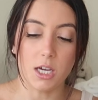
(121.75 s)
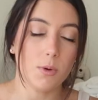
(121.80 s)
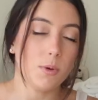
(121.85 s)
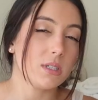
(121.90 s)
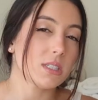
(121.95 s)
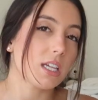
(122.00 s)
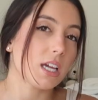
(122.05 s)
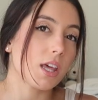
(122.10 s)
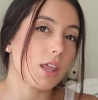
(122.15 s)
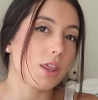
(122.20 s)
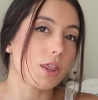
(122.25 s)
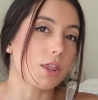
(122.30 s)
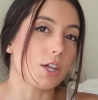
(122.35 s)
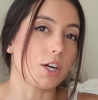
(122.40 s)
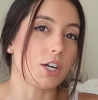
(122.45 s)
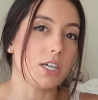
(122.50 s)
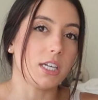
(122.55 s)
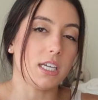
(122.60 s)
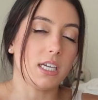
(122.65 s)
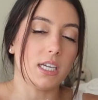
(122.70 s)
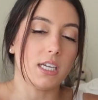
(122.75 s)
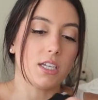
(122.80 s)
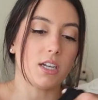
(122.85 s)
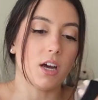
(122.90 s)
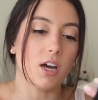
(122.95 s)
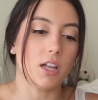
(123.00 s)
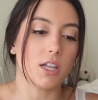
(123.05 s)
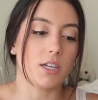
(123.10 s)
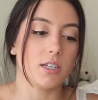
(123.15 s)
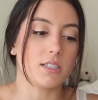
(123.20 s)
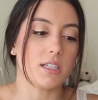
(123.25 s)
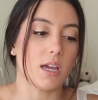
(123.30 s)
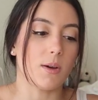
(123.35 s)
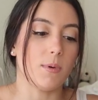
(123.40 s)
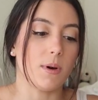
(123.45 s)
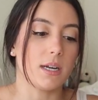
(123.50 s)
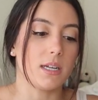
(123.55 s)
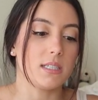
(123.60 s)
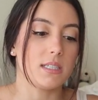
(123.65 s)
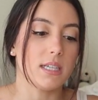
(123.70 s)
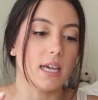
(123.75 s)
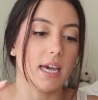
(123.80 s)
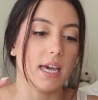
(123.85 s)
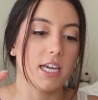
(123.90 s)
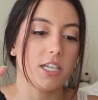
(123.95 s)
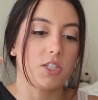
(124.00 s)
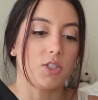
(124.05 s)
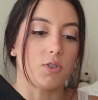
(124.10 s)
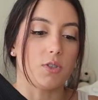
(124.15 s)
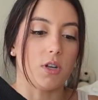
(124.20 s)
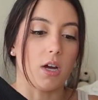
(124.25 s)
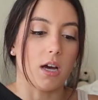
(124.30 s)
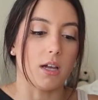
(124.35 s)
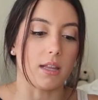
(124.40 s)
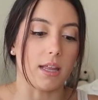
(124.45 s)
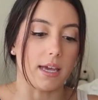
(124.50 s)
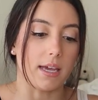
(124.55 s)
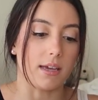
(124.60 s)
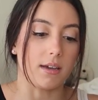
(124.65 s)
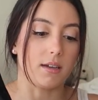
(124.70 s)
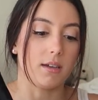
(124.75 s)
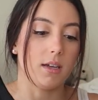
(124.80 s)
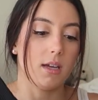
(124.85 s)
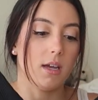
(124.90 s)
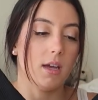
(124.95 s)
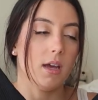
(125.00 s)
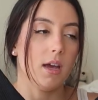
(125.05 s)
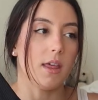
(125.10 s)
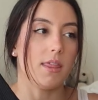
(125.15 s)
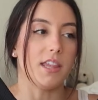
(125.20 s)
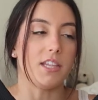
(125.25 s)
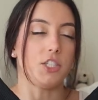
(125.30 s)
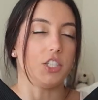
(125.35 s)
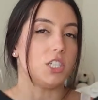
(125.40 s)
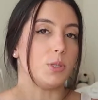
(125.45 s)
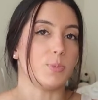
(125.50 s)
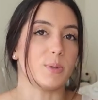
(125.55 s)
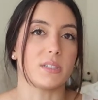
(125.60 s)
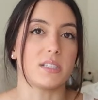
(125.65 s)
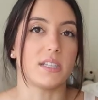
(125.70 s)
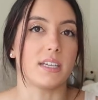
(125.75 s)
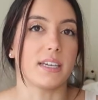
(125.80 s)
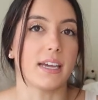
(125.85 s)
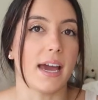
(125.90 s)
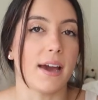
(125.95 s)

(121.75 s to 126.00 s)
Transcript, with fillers: it was like $30, I want to say, so not like the cheapest thing